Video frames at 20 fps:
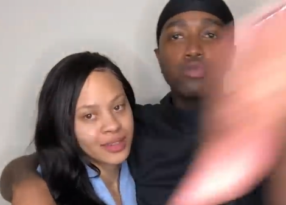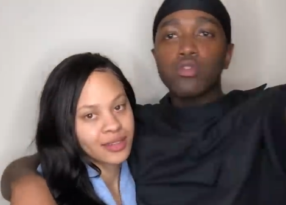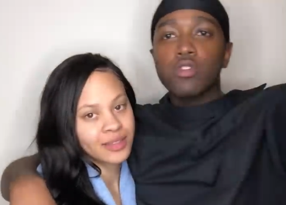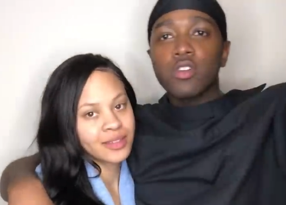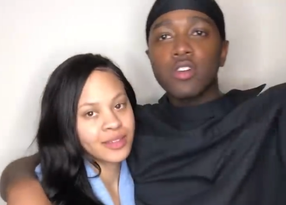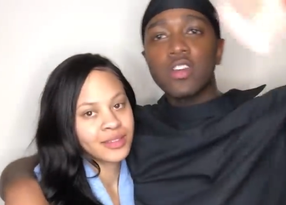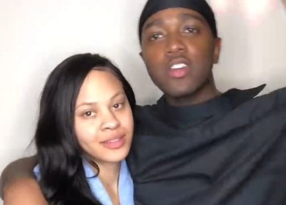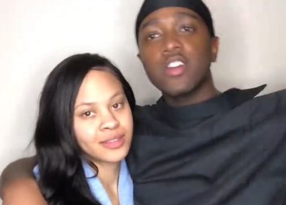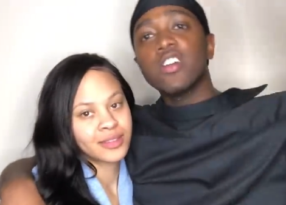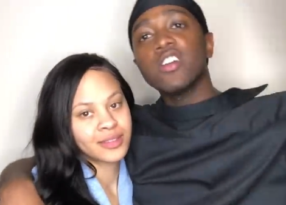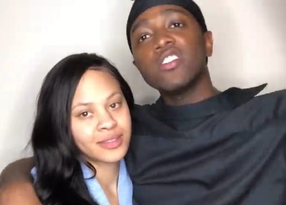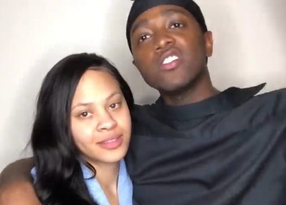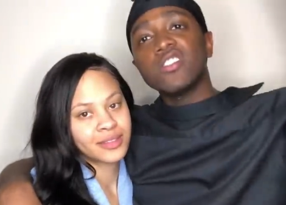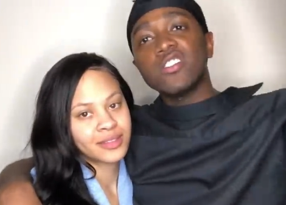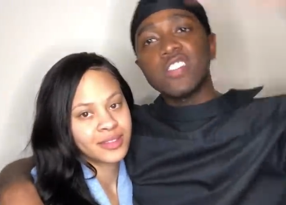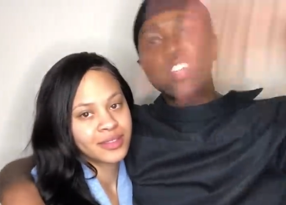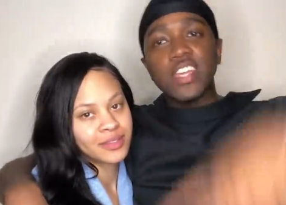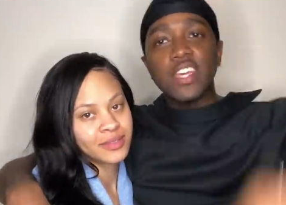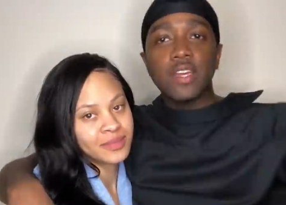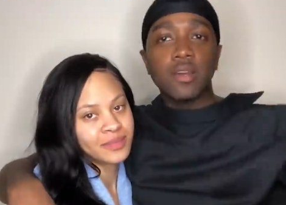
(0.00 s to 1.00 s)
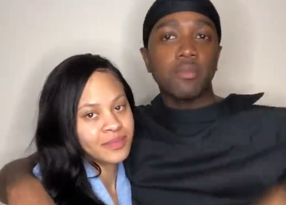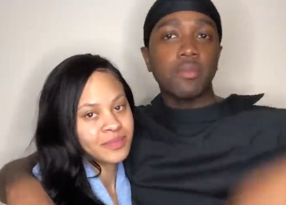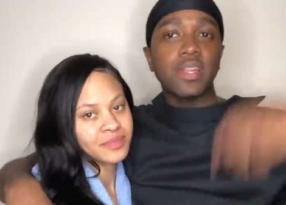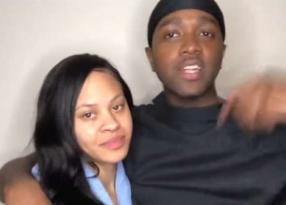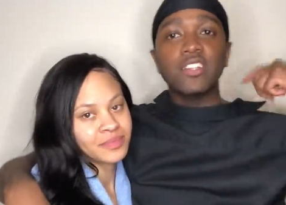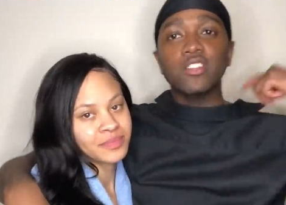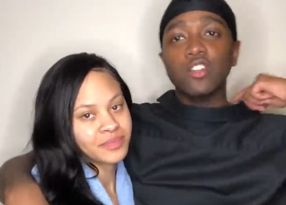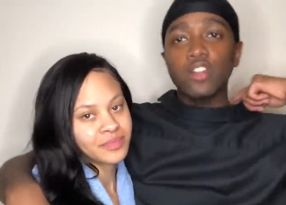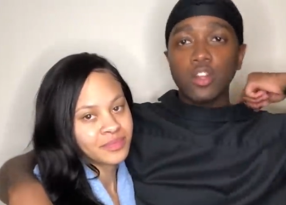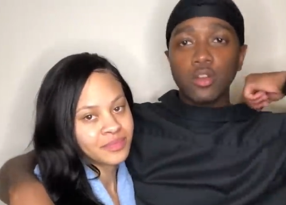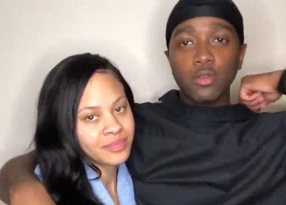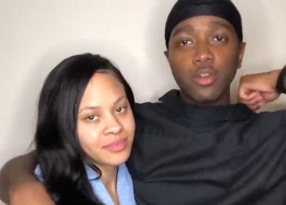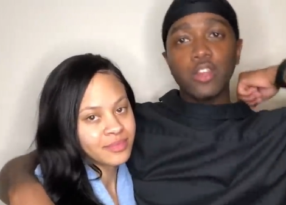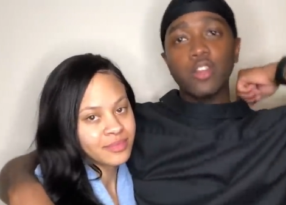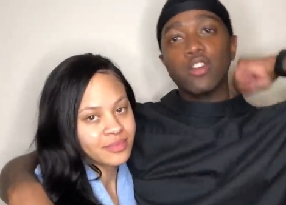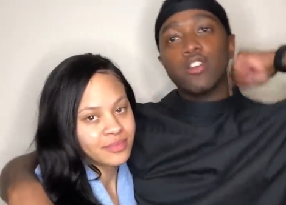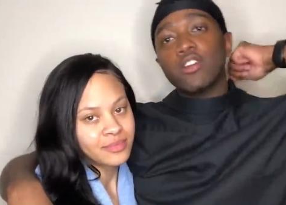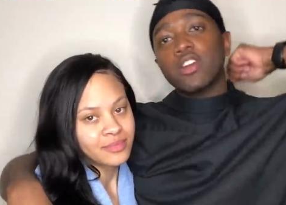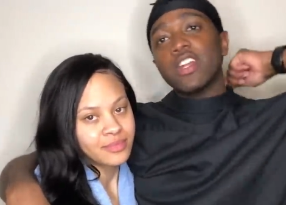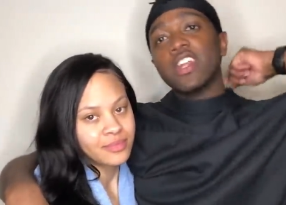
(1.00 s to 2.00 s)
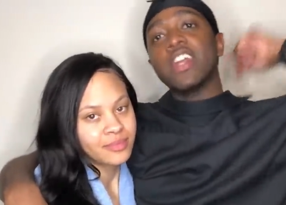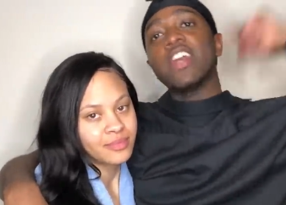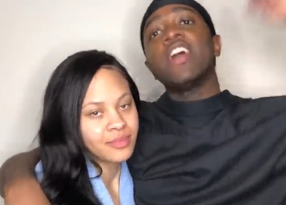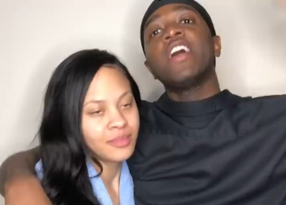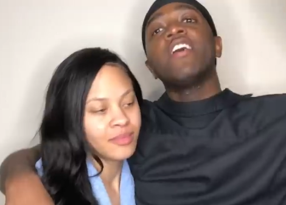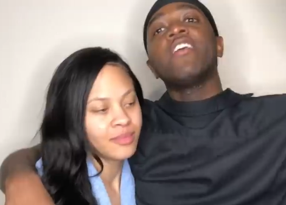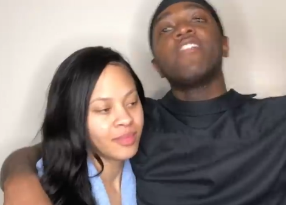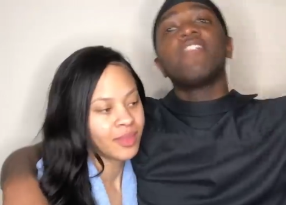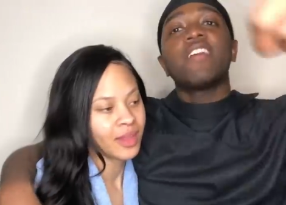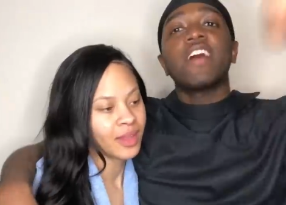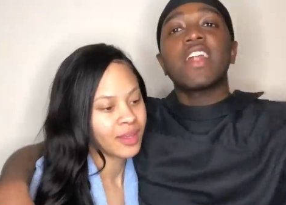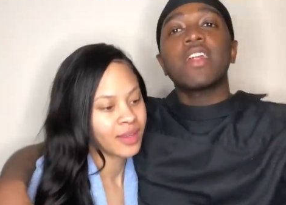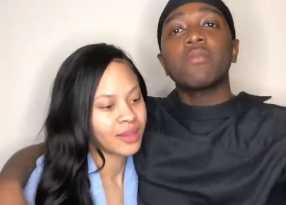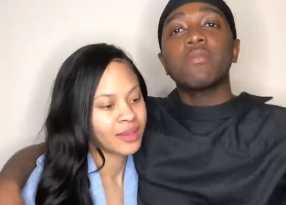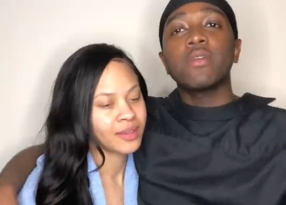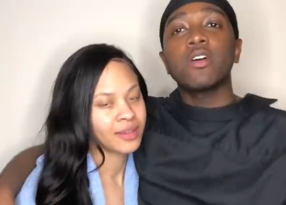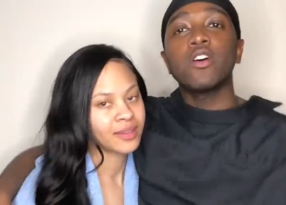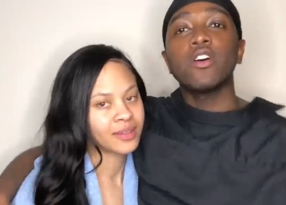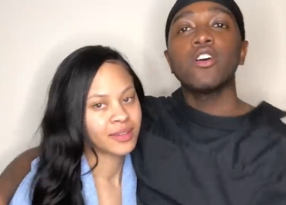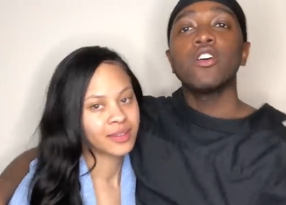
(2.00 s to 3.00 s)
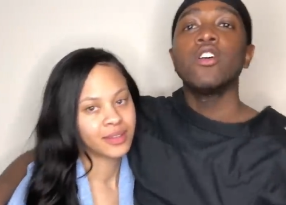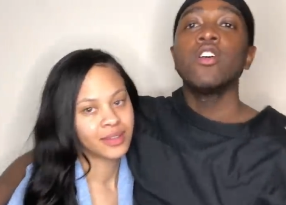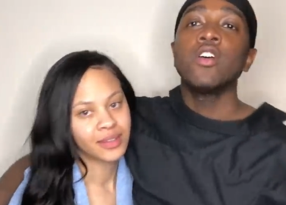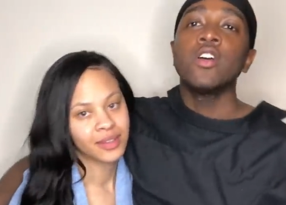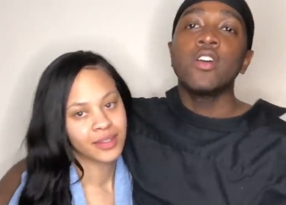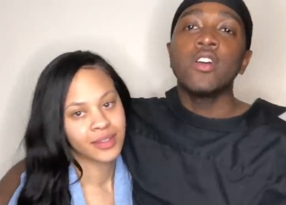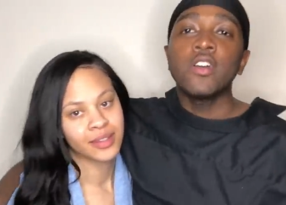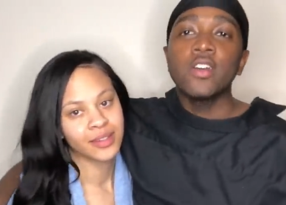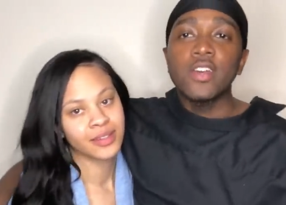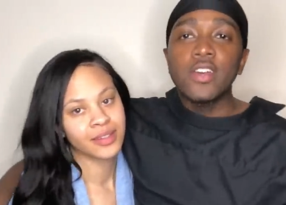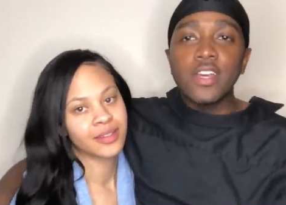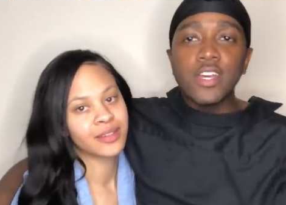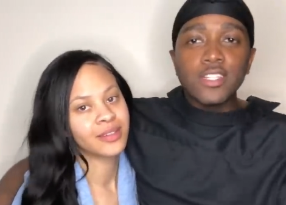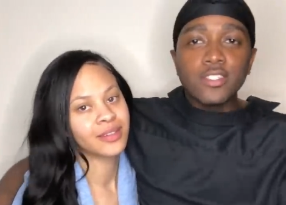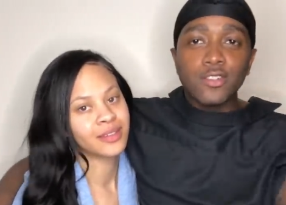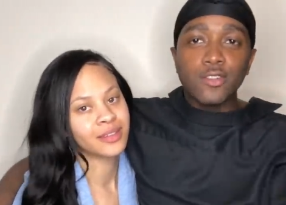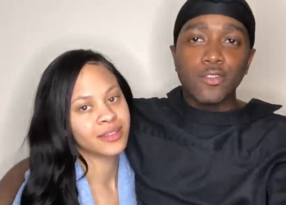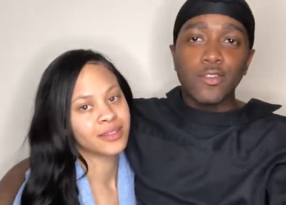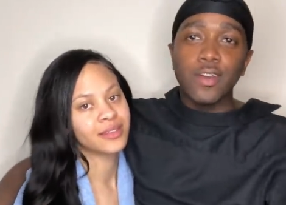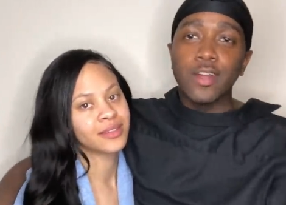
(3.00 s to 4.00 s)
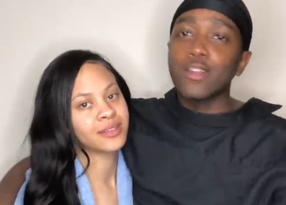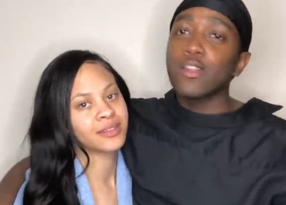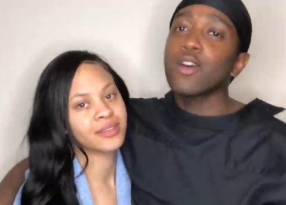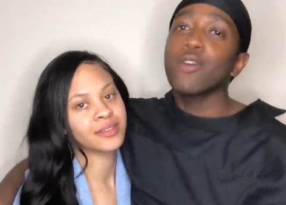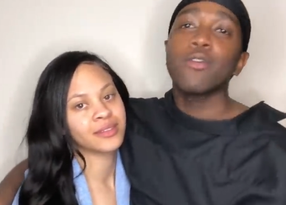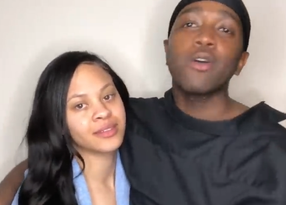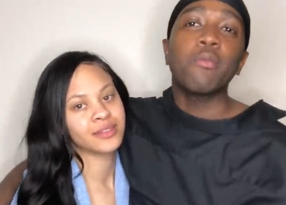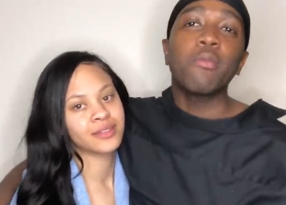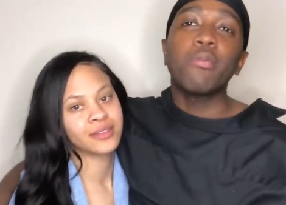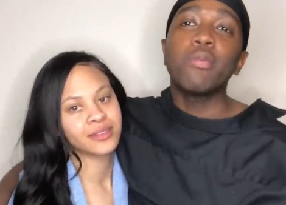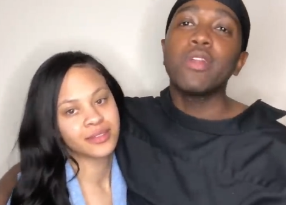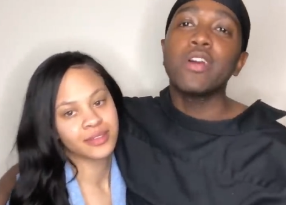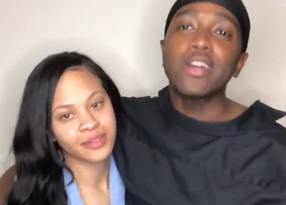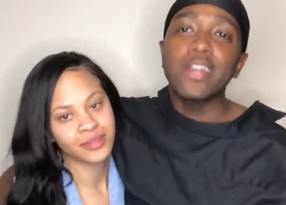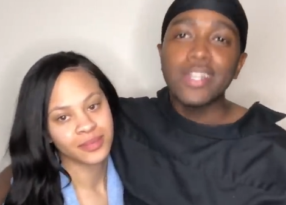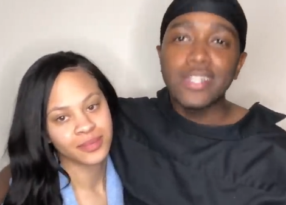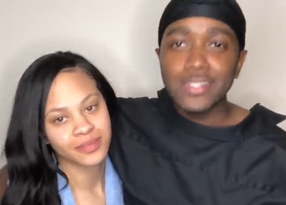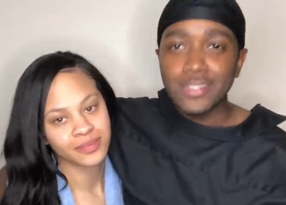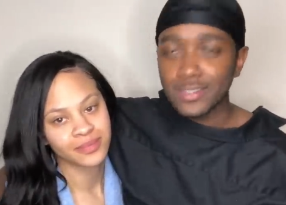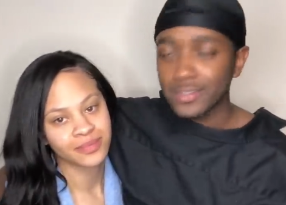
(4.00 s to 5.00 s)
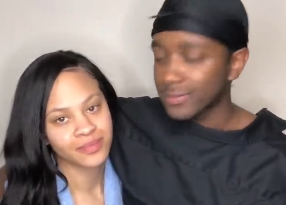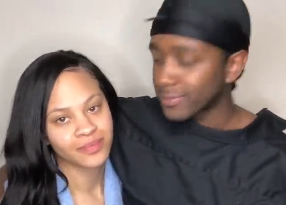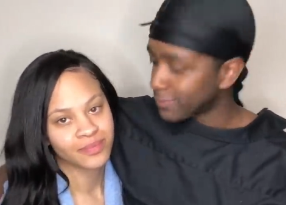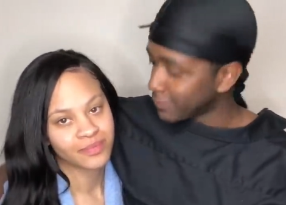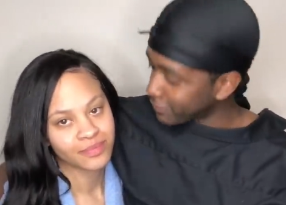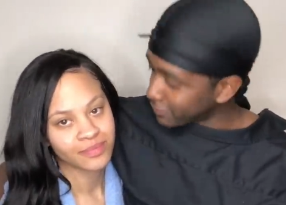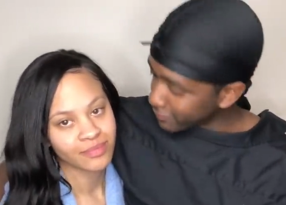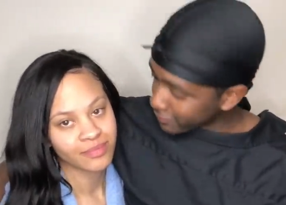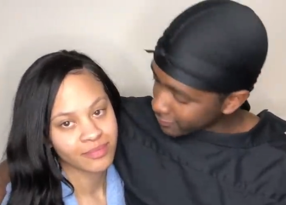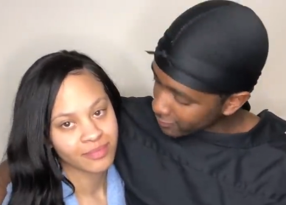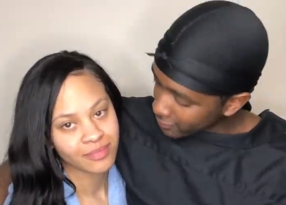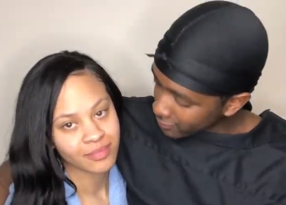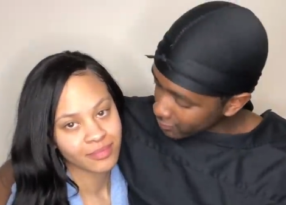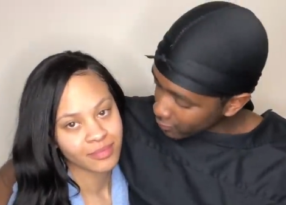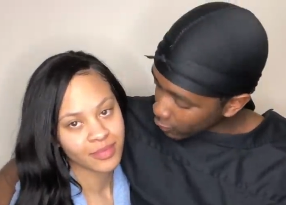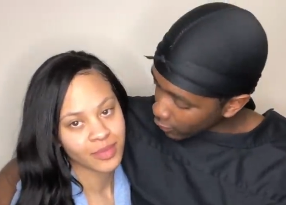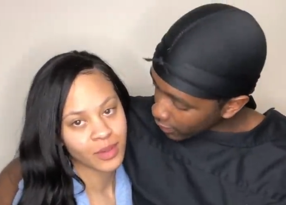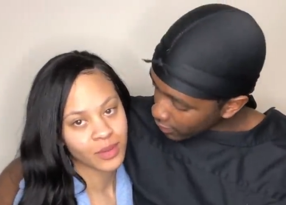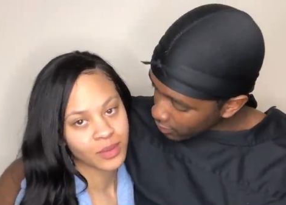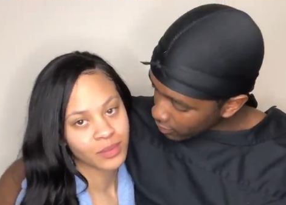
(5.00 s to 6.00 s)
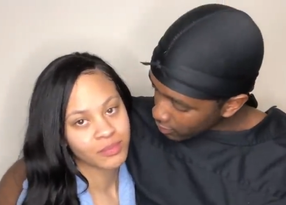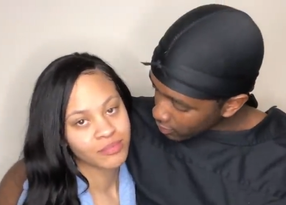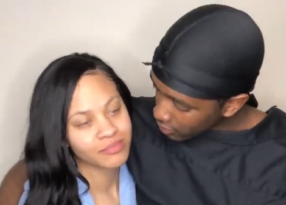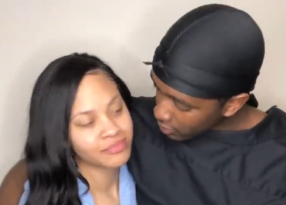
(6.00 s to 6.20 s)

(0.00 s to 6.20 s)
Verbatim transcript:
Speaker 1: Woo on here. DM me. That's the only way you're going to get it. Follow me on Instagram. I'm going to plug Instagram. Right?